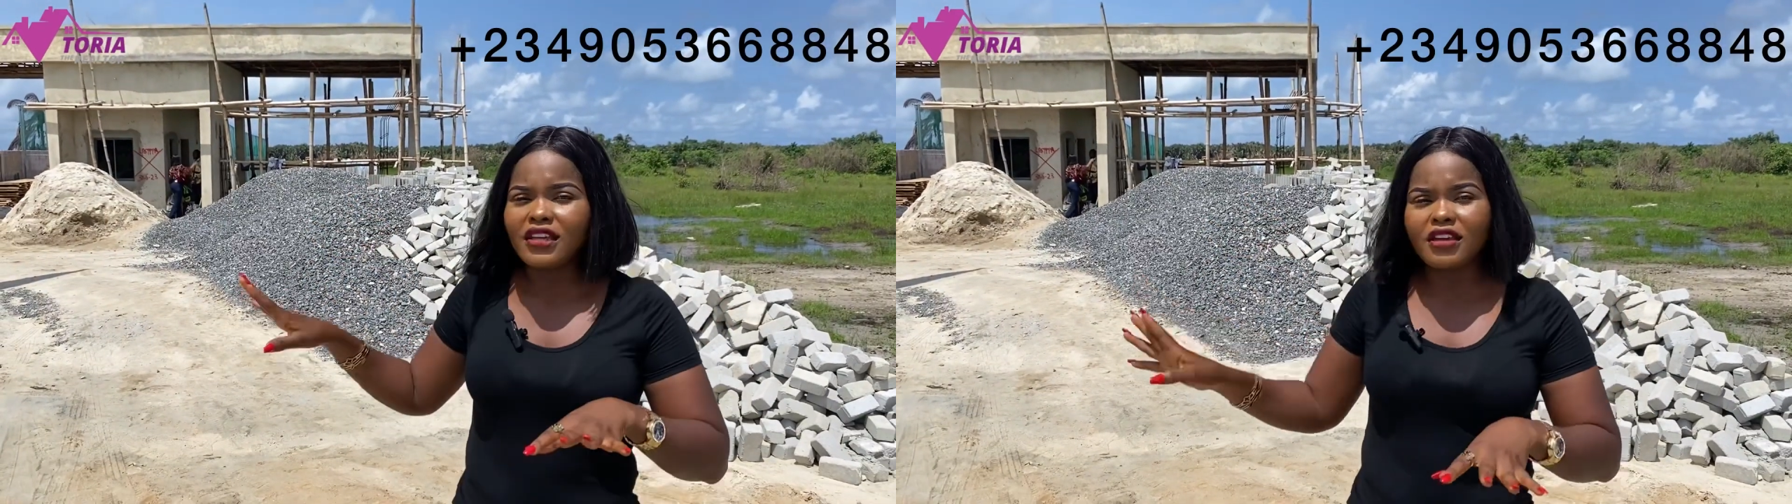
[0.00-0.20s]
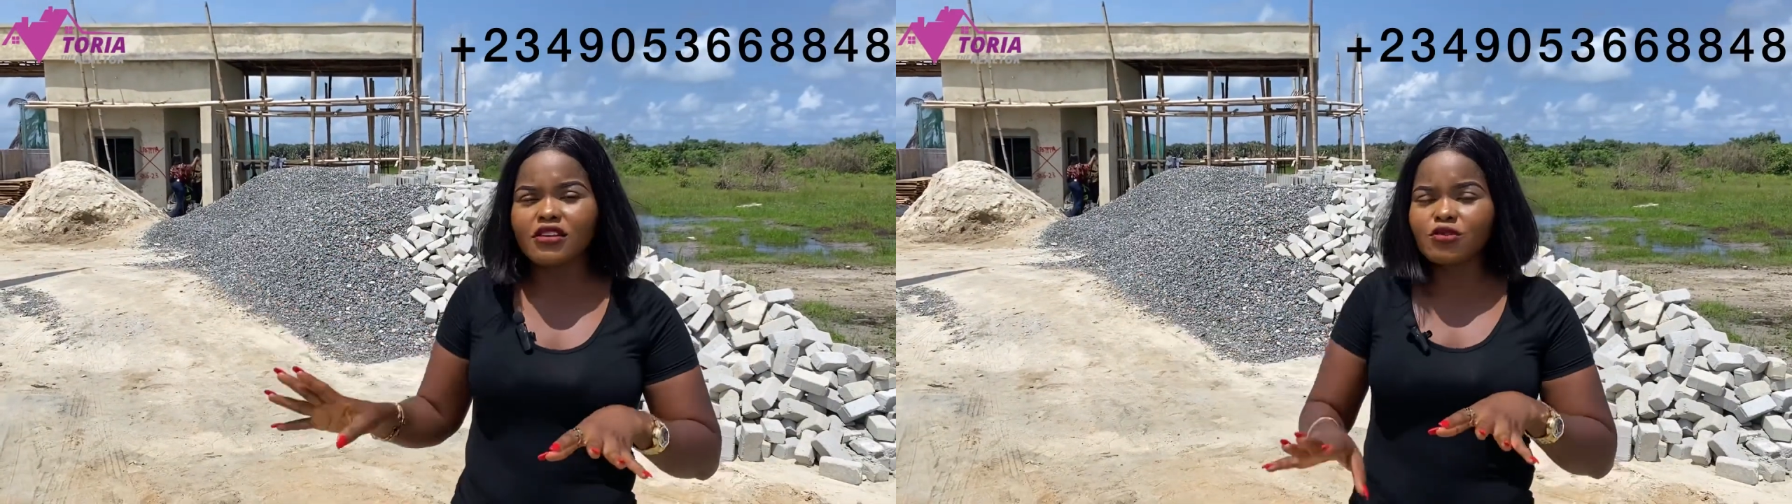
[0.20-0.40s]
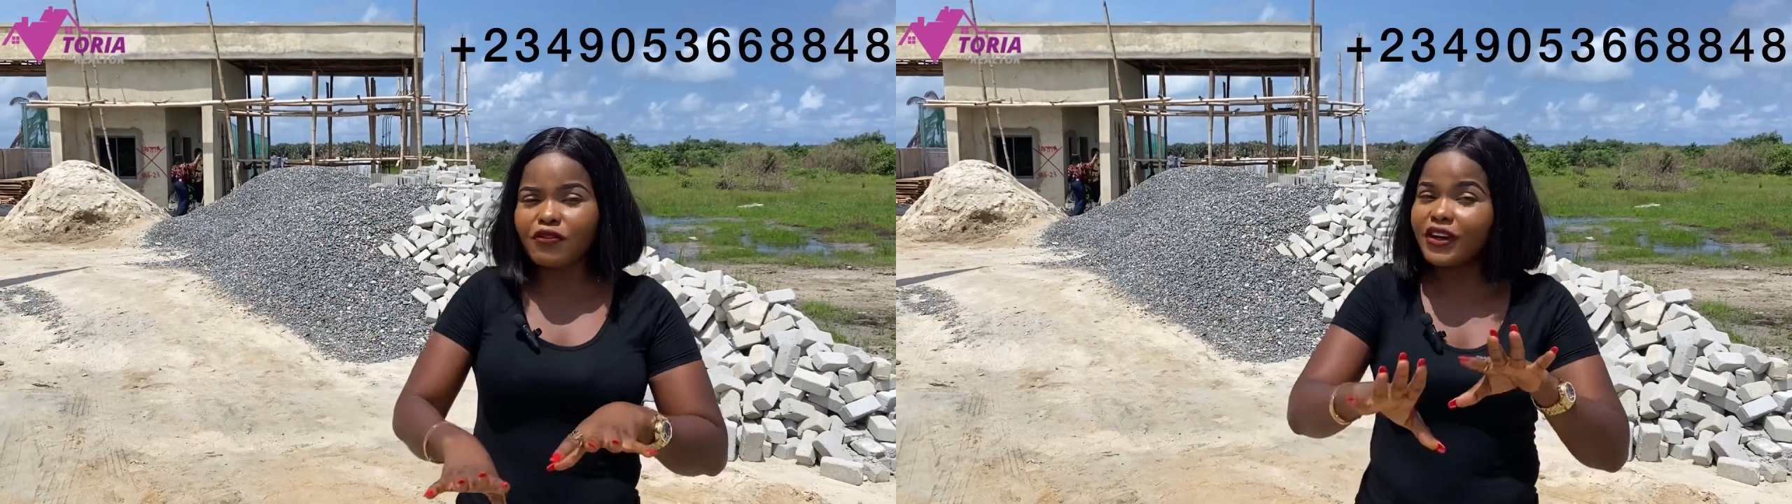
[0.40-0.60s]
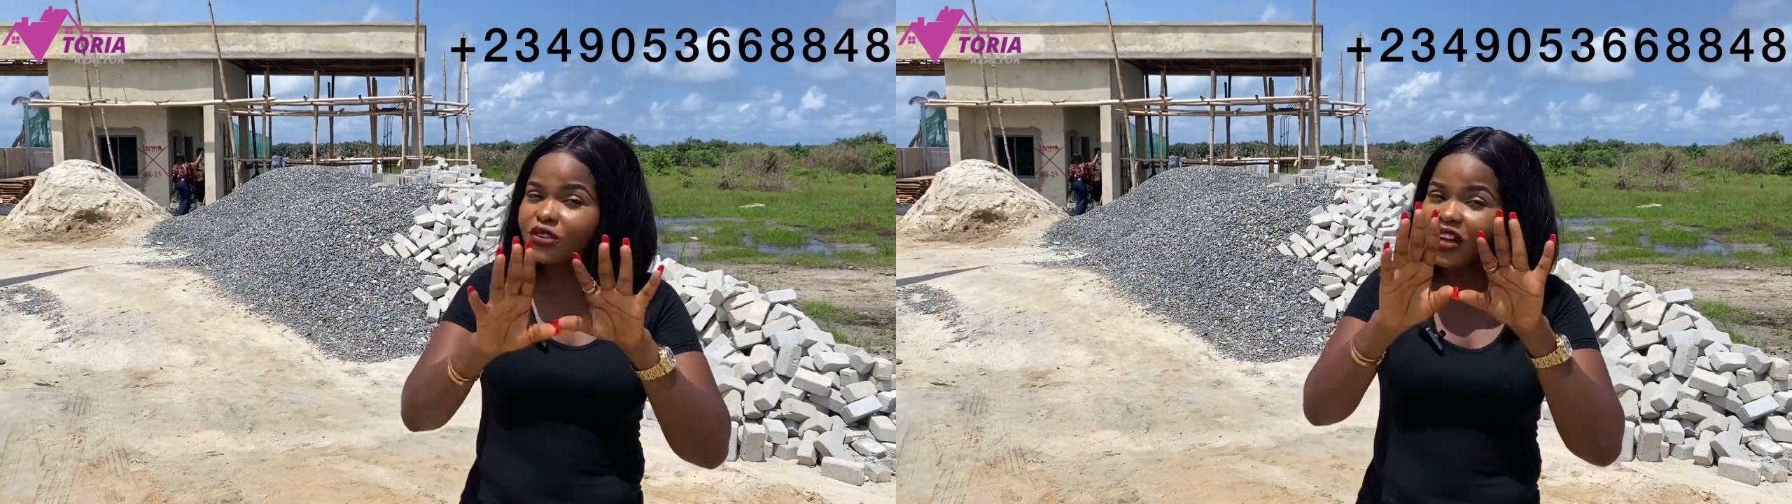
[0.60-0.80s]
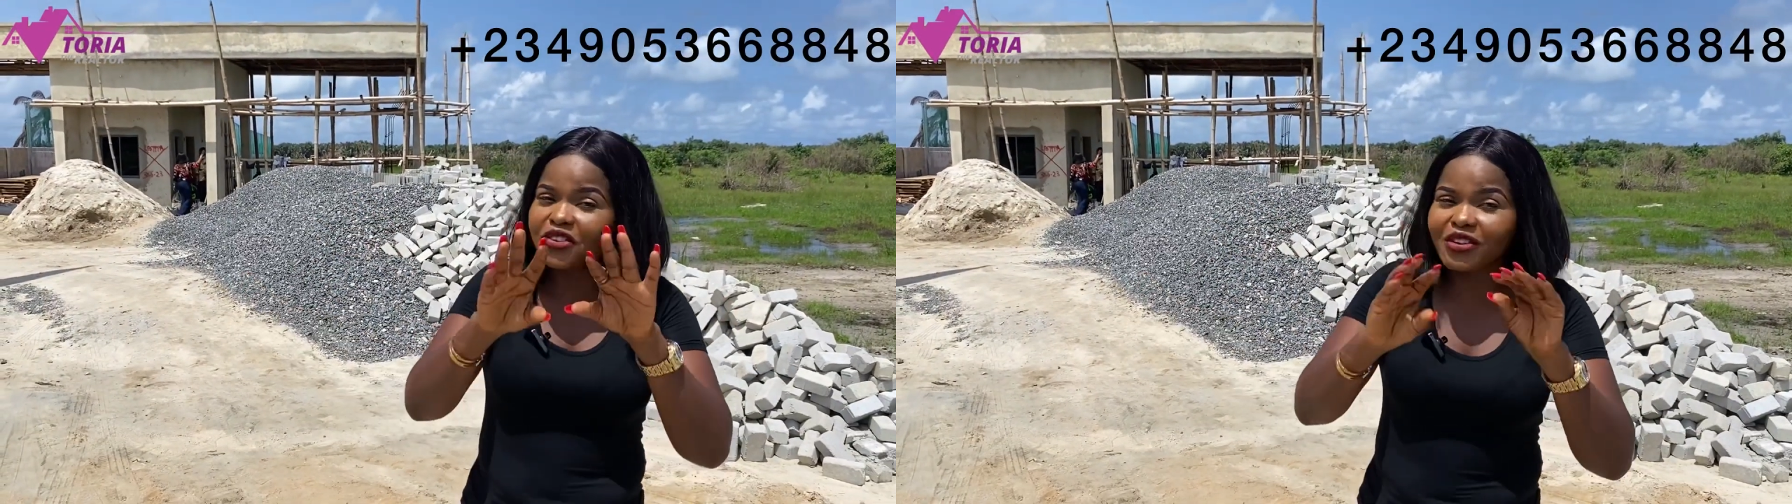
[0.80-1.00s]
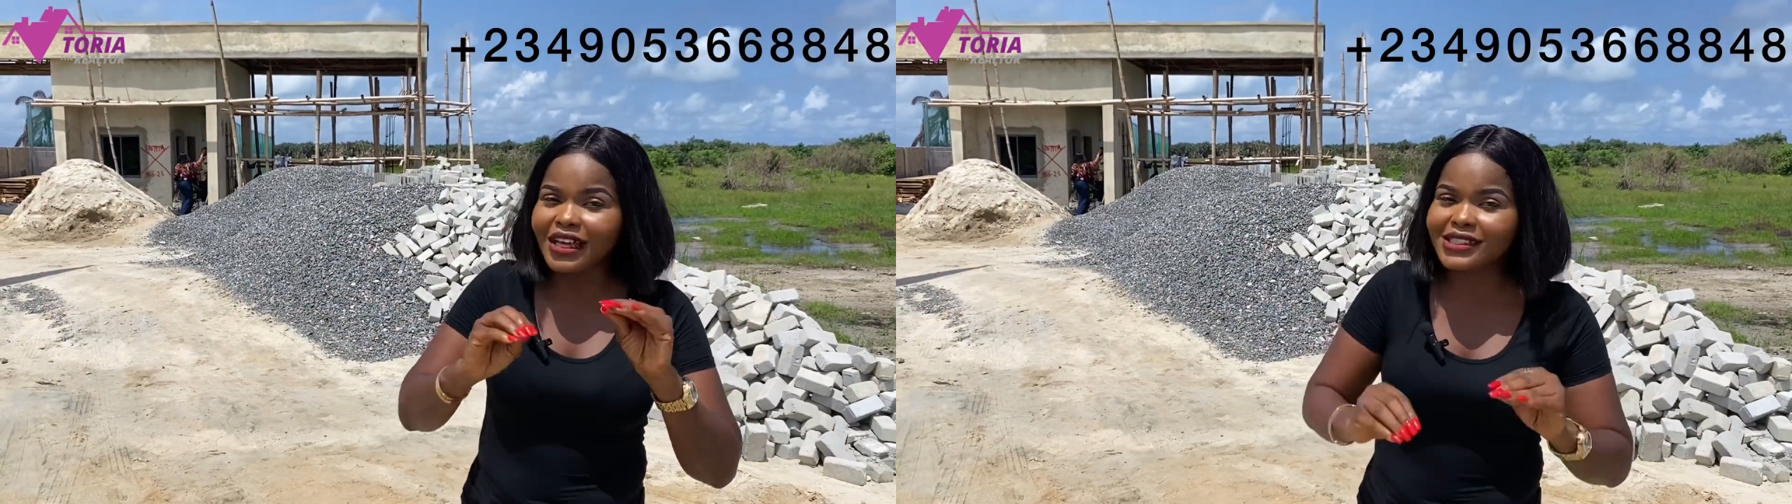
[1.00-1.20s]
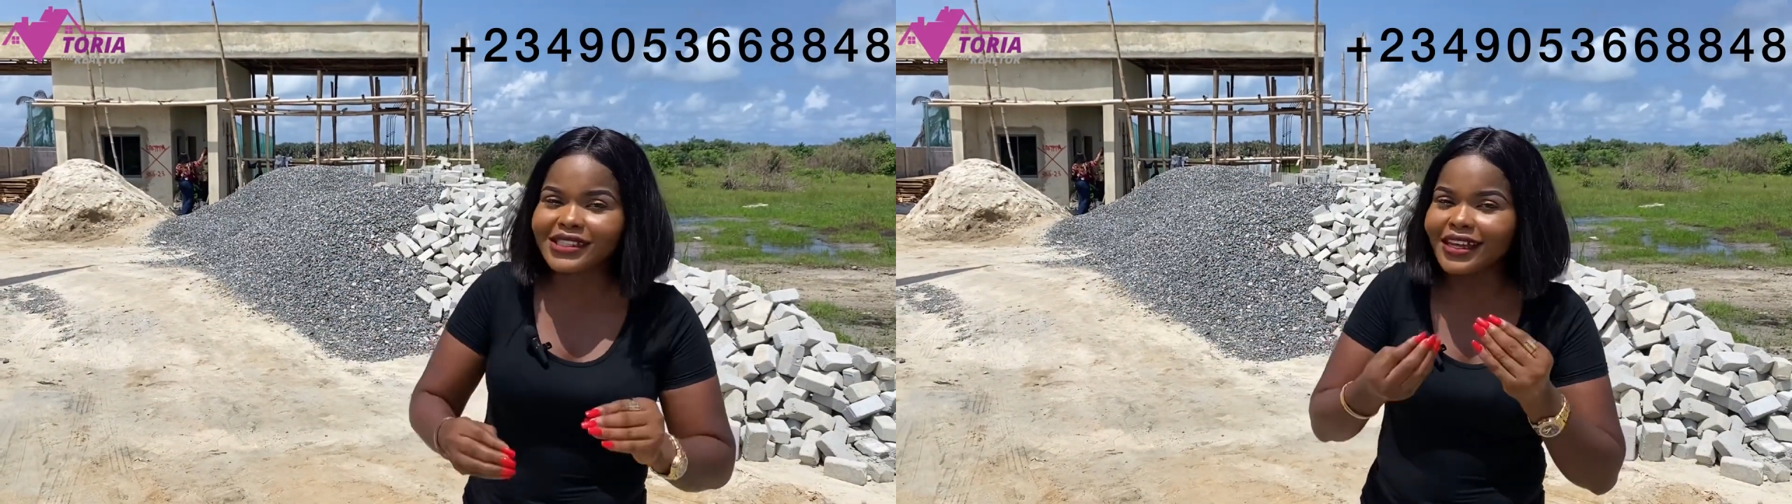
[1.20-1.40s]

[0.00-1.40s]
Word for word: here so far so that you can see